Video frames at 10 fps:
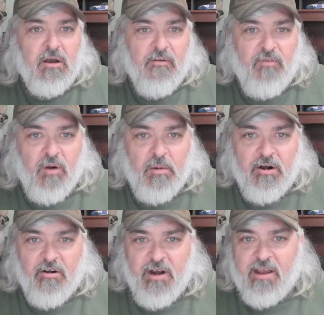former
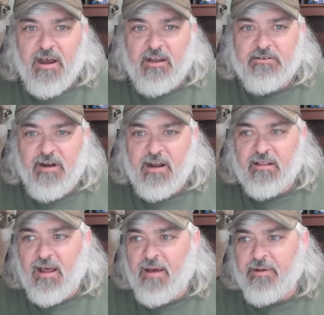NRA contract
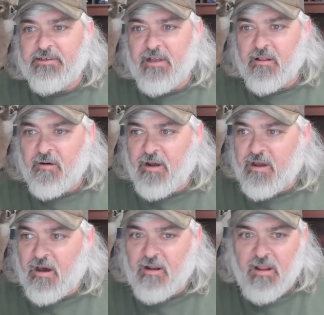lobbyist, Illinois
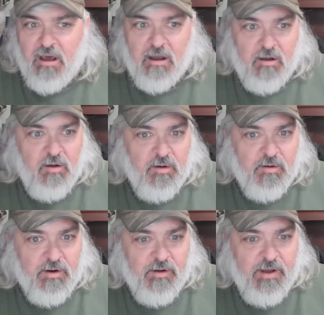gun law
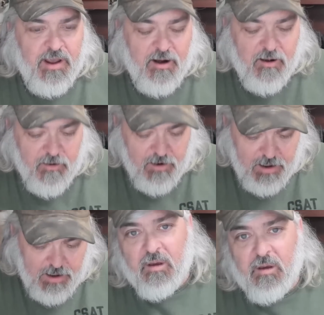guru here.
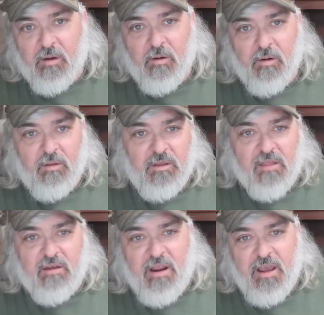The
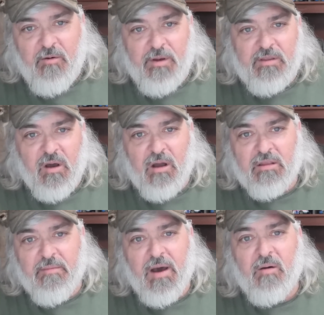other day, we
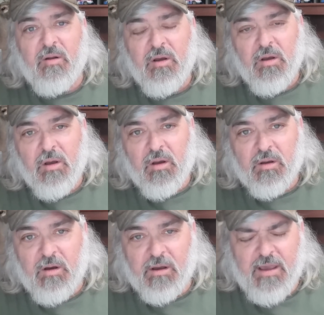talked about
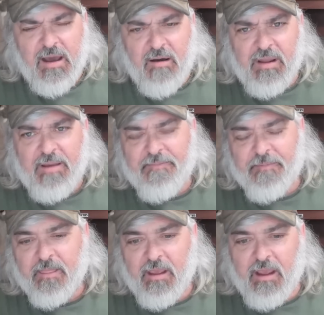Cook County
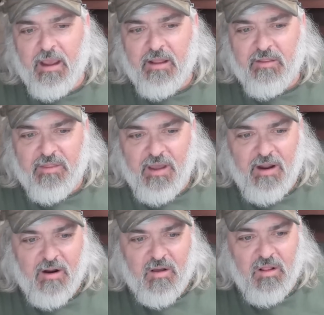and
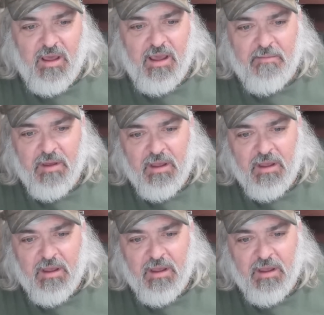their claim